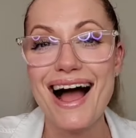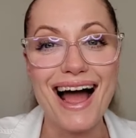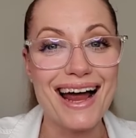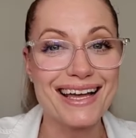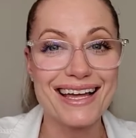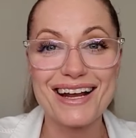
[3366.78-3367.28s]

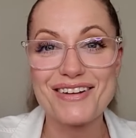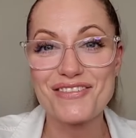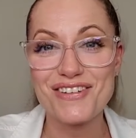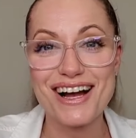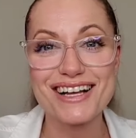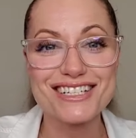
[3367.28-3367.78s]
I get
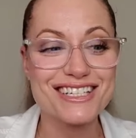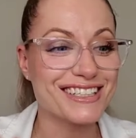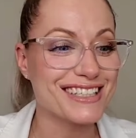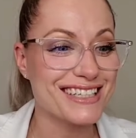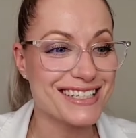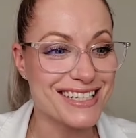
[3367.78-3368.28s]
a fresh,
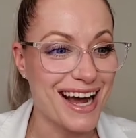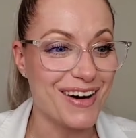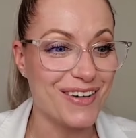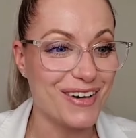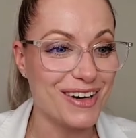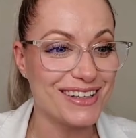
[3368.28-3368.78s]
clean
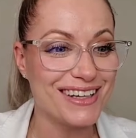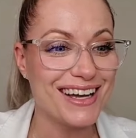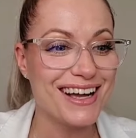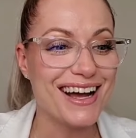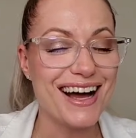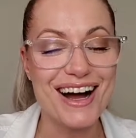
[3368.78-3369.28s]
towel,
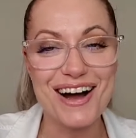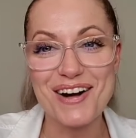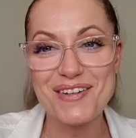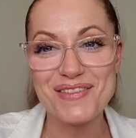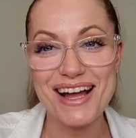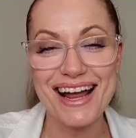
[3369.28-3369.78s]

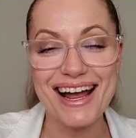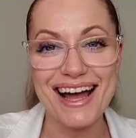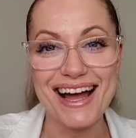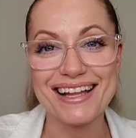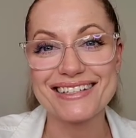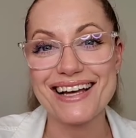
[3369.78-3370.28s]
um,
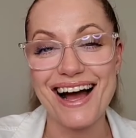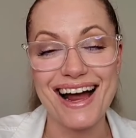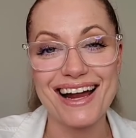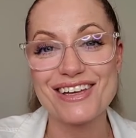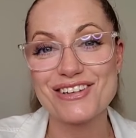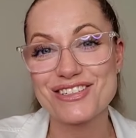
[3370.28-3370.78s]
and
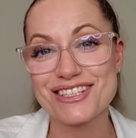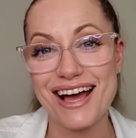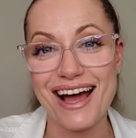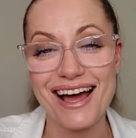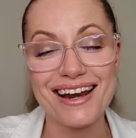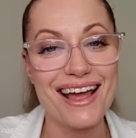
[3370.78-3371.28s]
I use
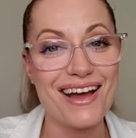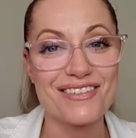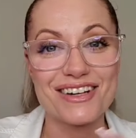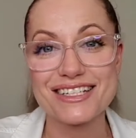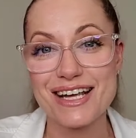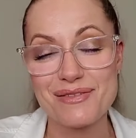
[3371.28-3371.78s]
that
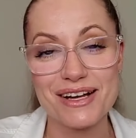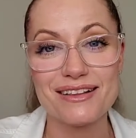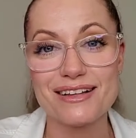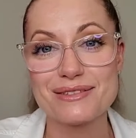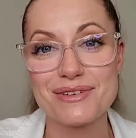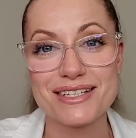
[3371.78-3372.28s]
every time I
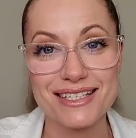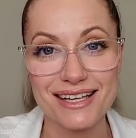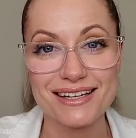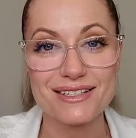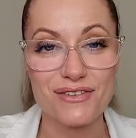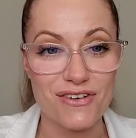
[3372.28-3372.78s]
cleanse my
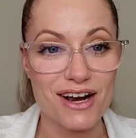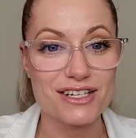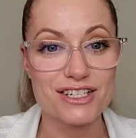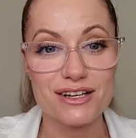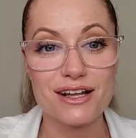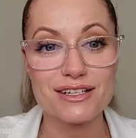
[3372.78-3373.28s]
skin as a
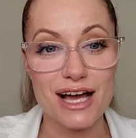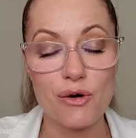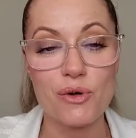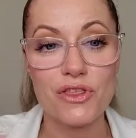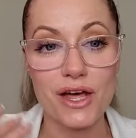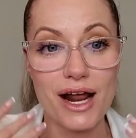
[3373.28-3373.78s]
fresh
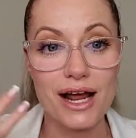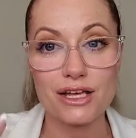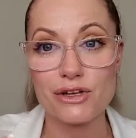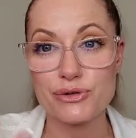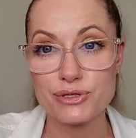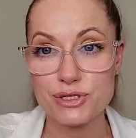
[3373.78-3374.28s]
towel that I
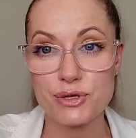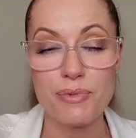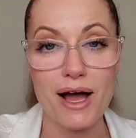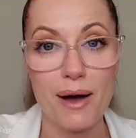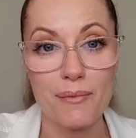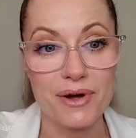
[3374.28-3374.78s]
use to
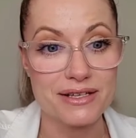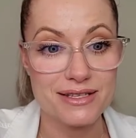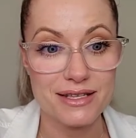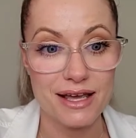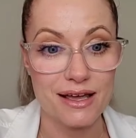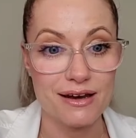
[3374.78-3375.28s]
pat my
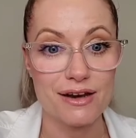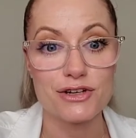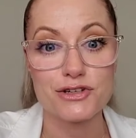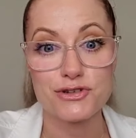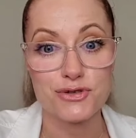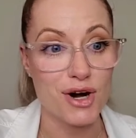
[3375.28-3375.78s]
skin
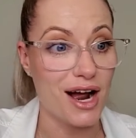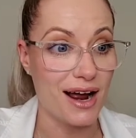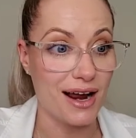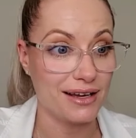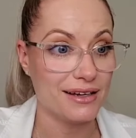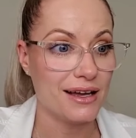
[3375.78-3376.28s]

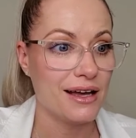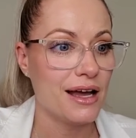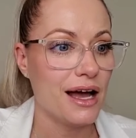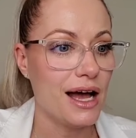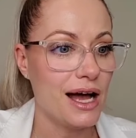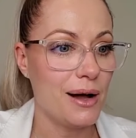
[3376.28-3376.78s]
dry.
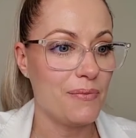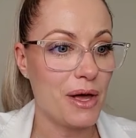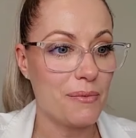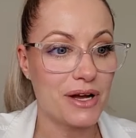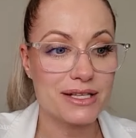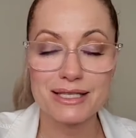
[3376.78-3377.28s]
Um,
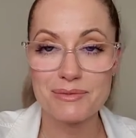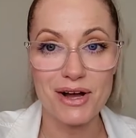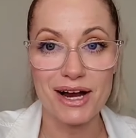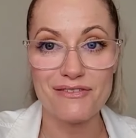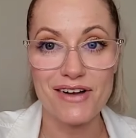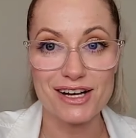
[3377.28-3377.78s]
that might seem
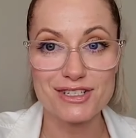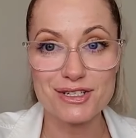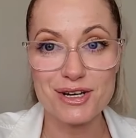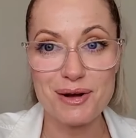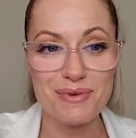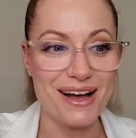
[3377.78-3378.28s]
kind of
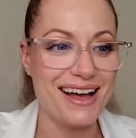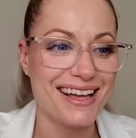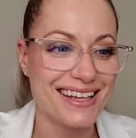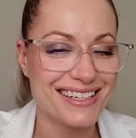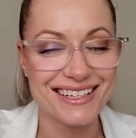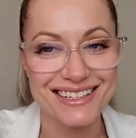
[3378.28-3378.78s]
extra, but
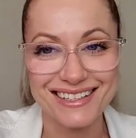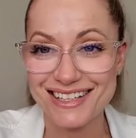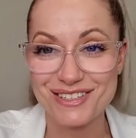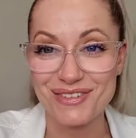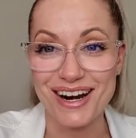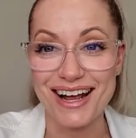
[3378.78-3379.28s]

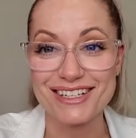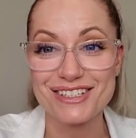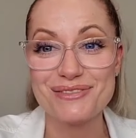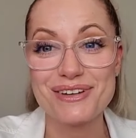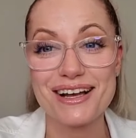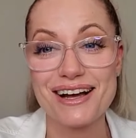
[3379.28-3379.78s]
it's what I
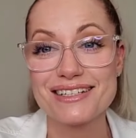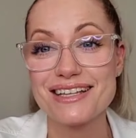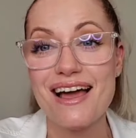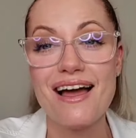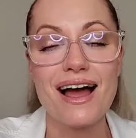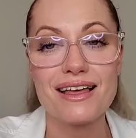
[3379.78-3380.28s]
do because
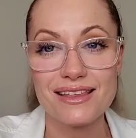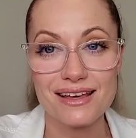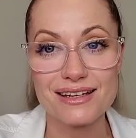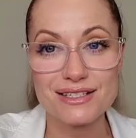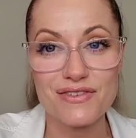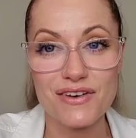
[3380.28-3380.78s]
I
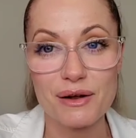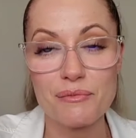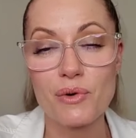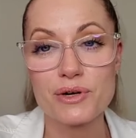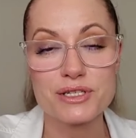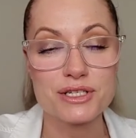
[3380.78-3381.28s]
think it is very
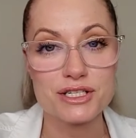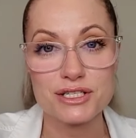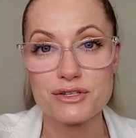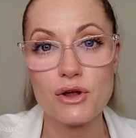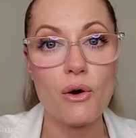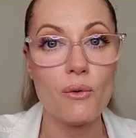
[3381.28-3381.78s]
important to
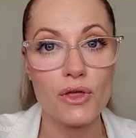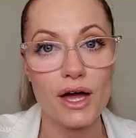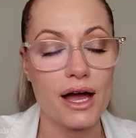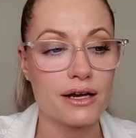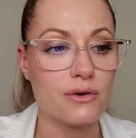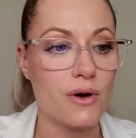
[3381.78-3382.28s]
just know
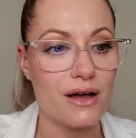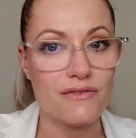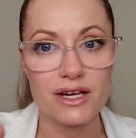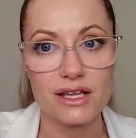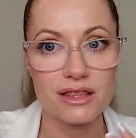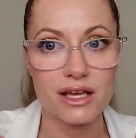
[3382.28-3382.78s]
that I don't have
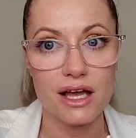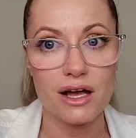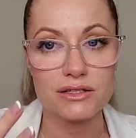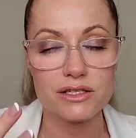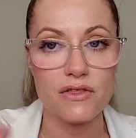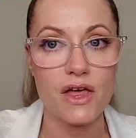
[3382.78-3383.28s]
anything
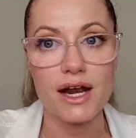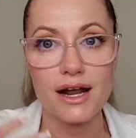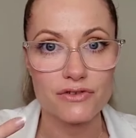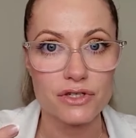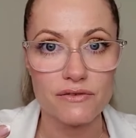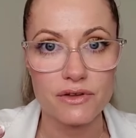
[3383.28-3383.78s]
else on that
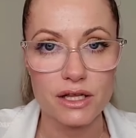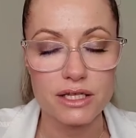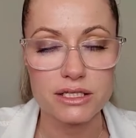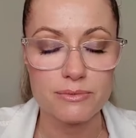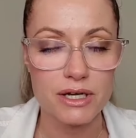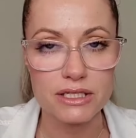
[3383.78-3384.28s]
after I've
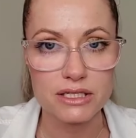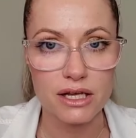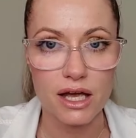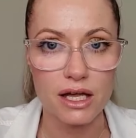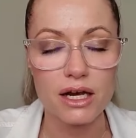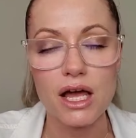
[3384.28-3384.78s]
cleansed my
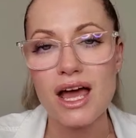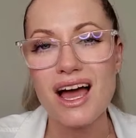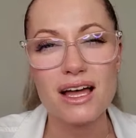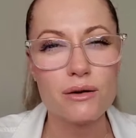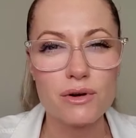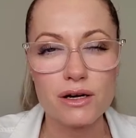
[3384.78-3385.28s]
skin.
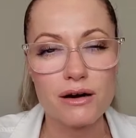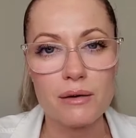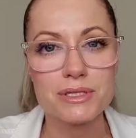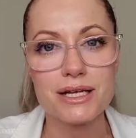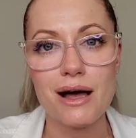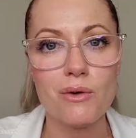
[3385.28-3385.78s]
I don't want to
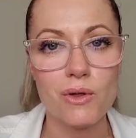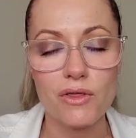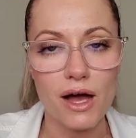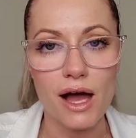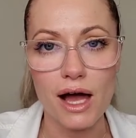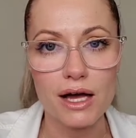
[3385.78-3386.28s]
grab a towel
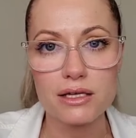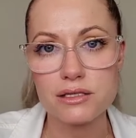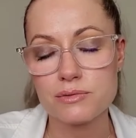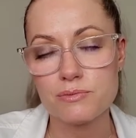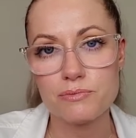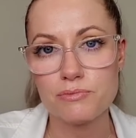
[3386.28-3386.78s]
that
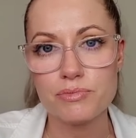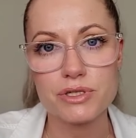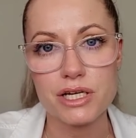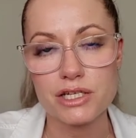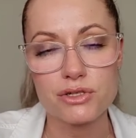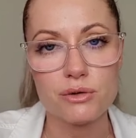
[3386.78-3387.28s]
has
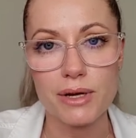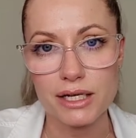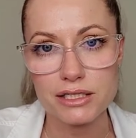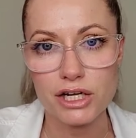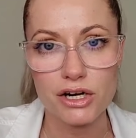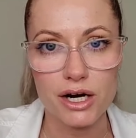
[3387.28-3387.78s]
potential
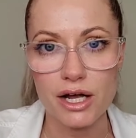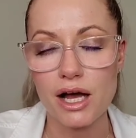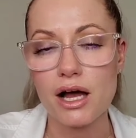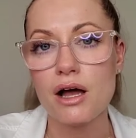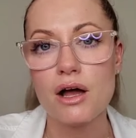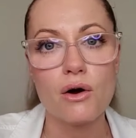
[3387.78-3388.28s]

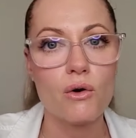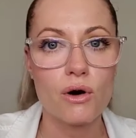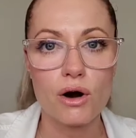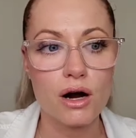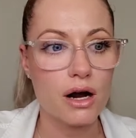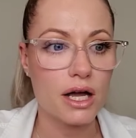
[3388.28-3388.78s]
bacteria
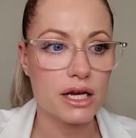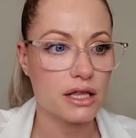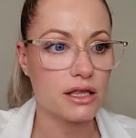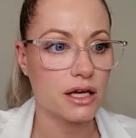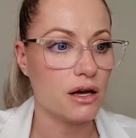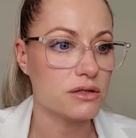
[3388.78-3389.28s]
or
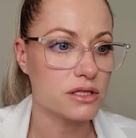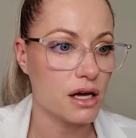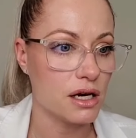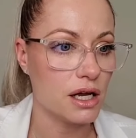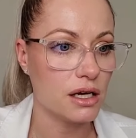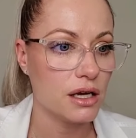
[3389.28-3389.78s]
anything else
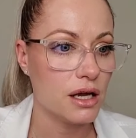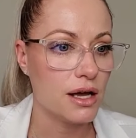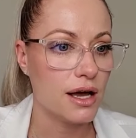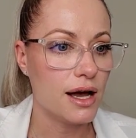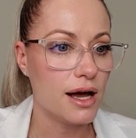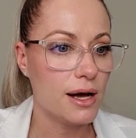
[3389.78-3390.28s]
on it.
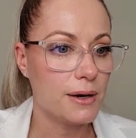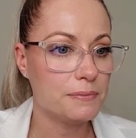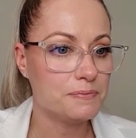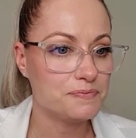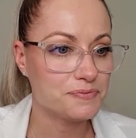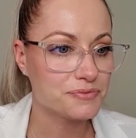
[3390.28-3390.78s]

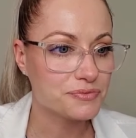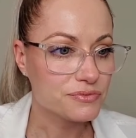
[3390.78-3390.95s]
Um,